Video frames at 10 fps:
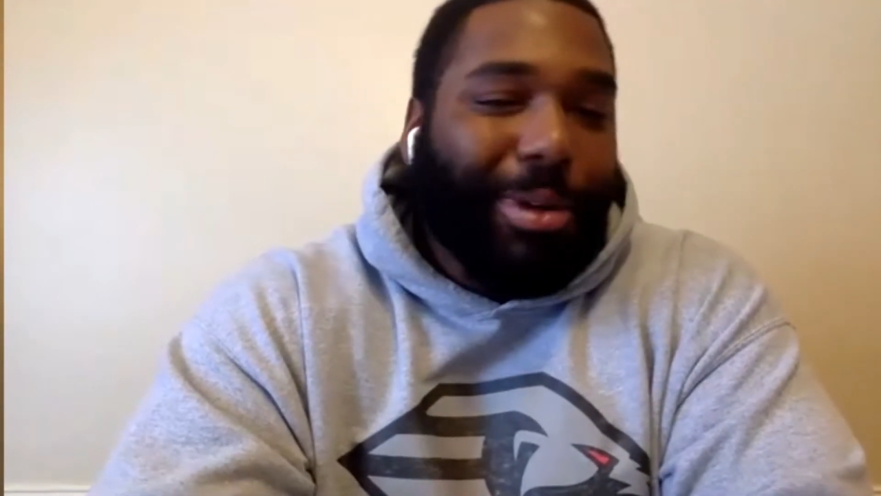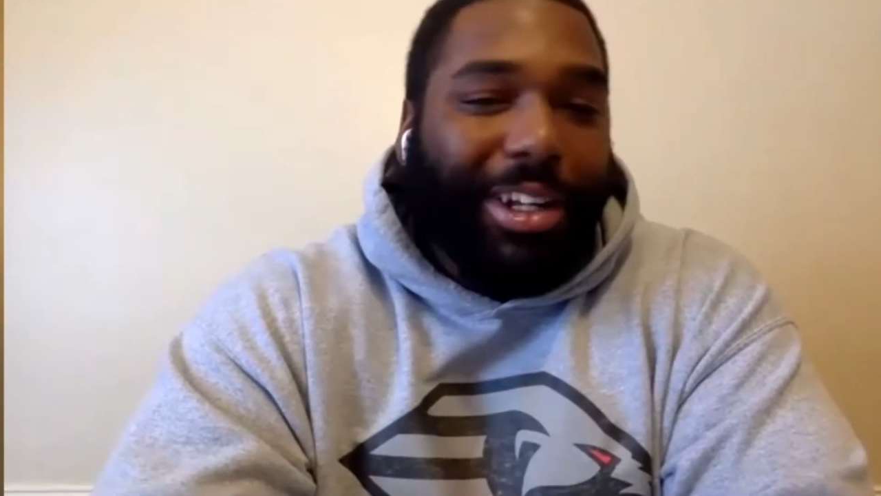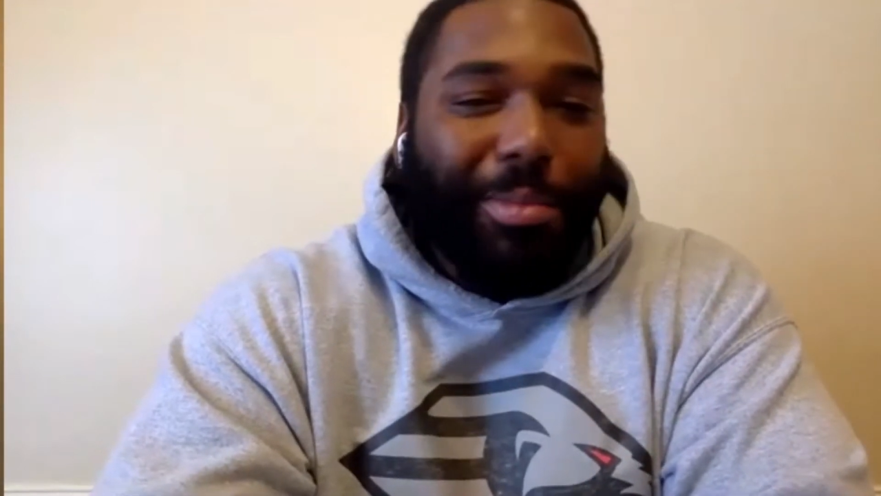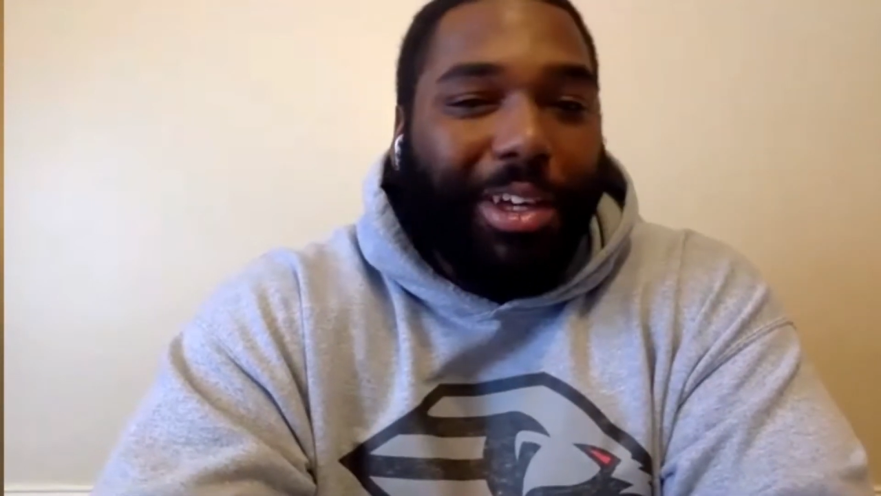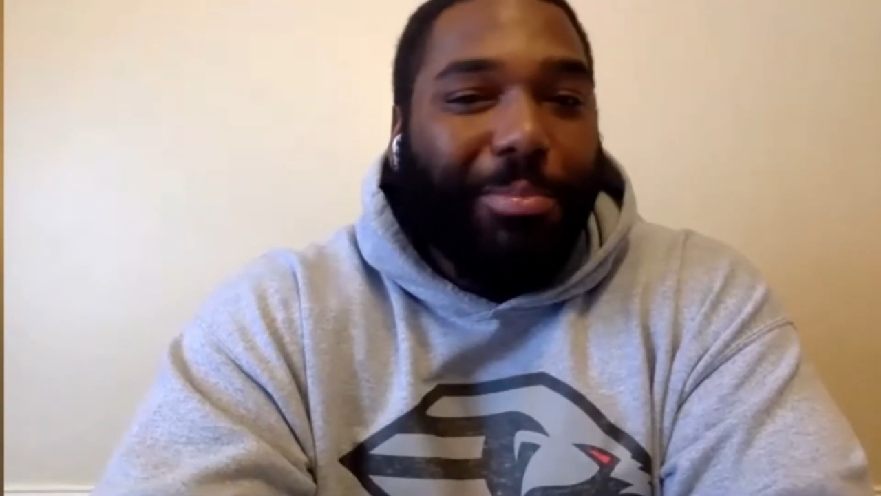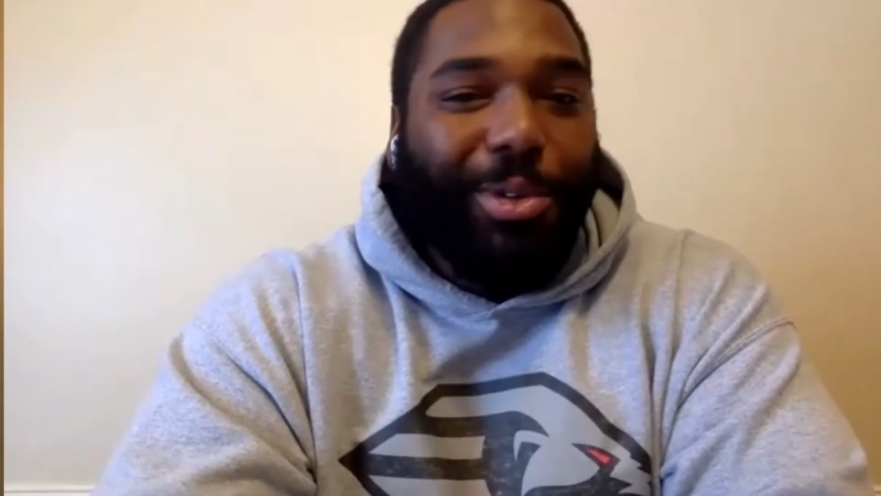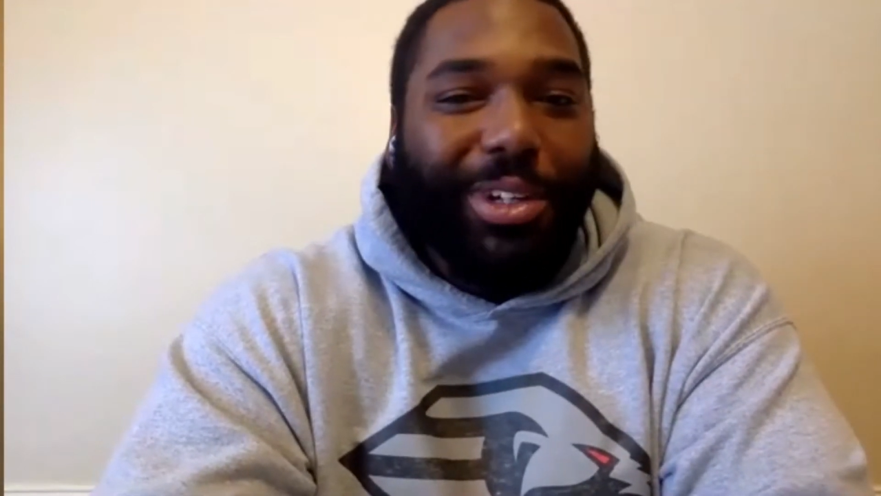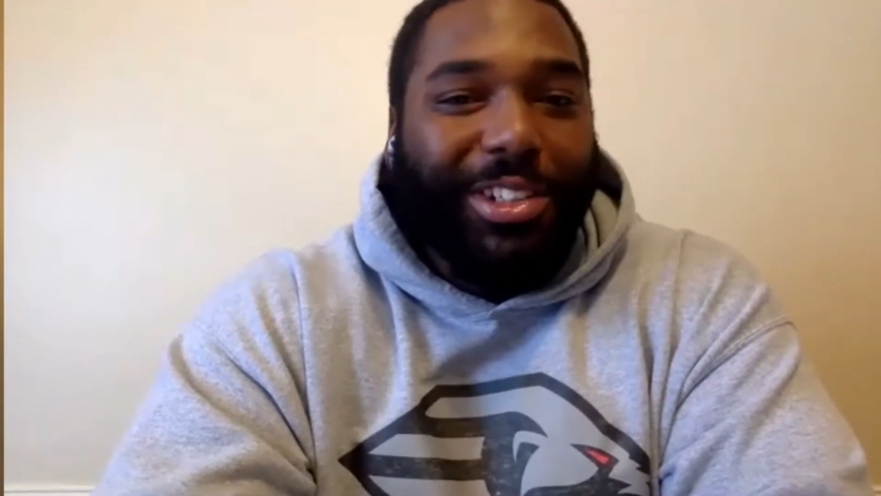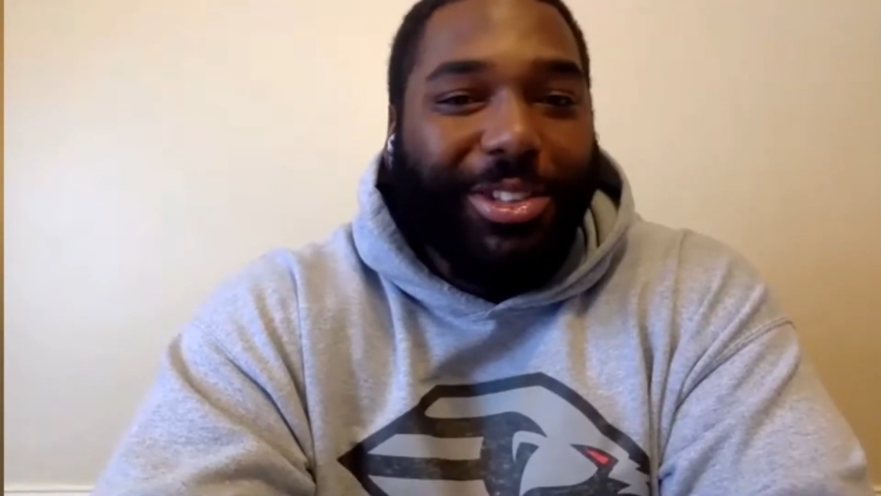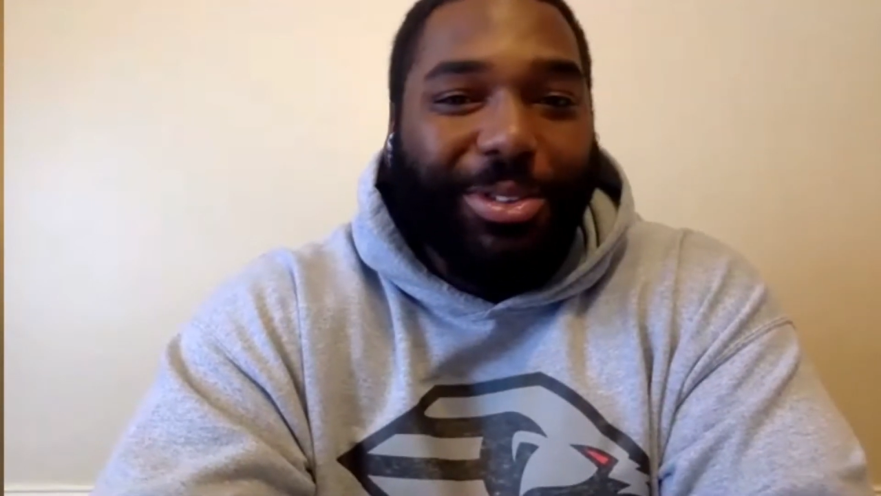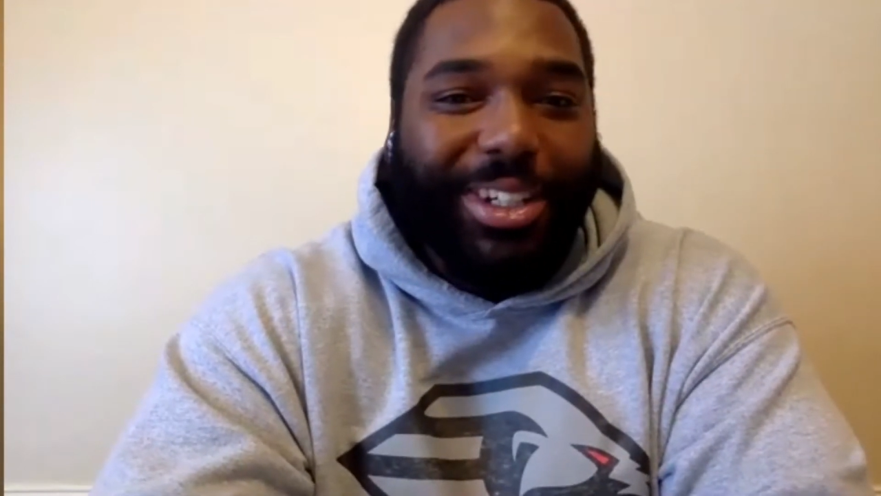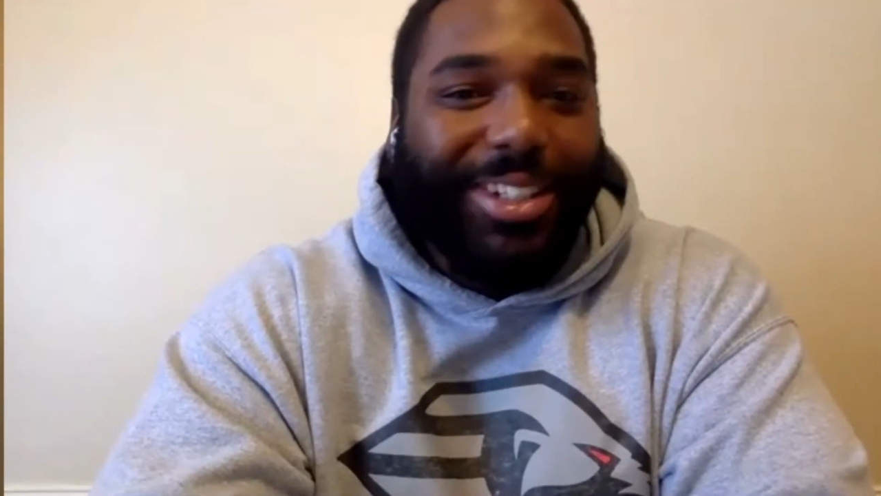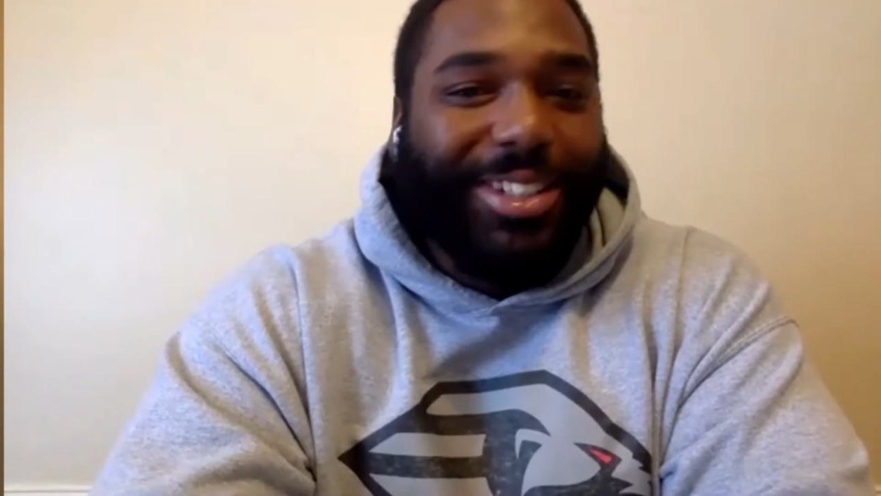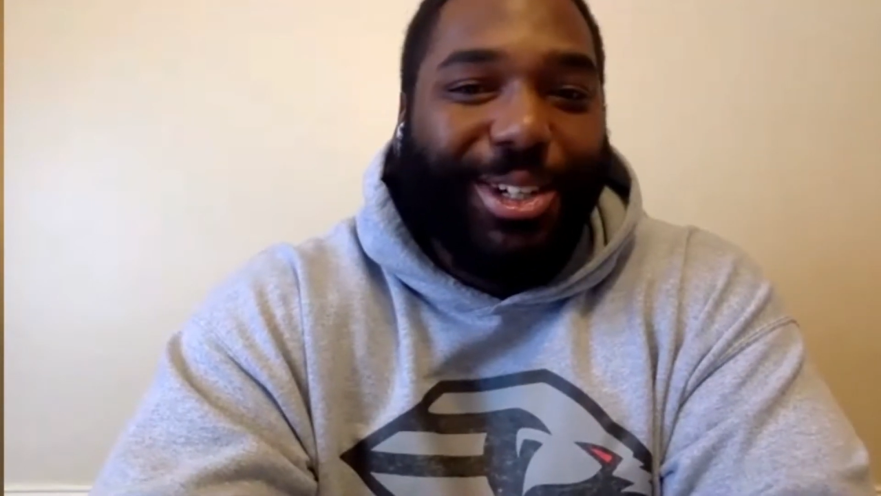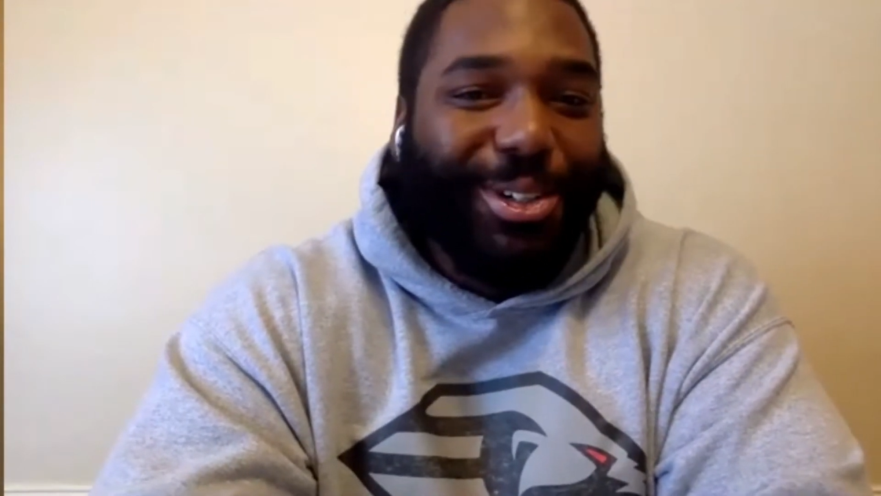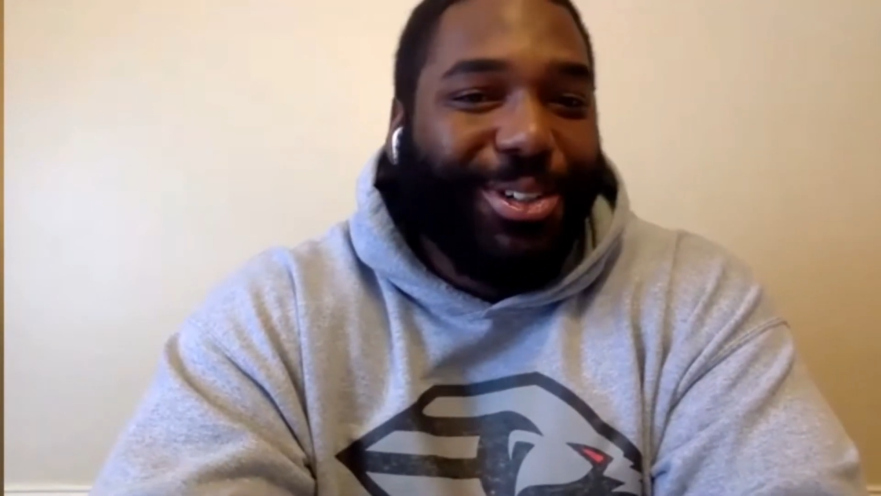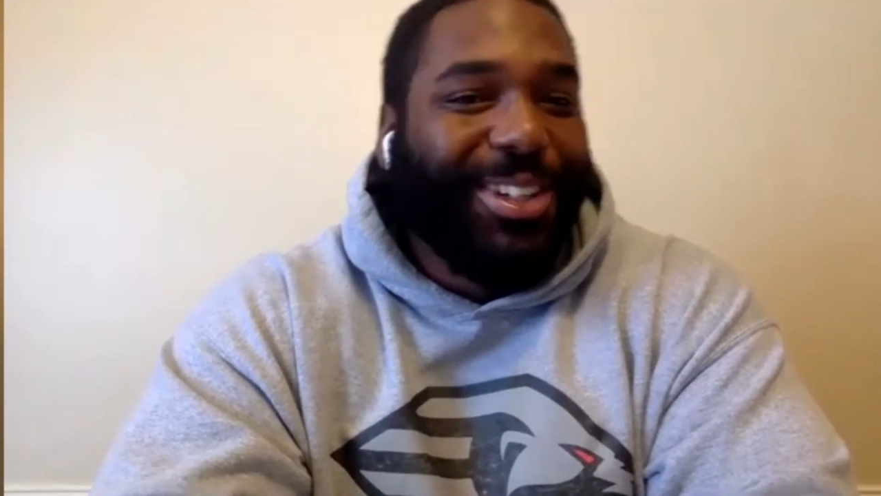Brady making more history. So.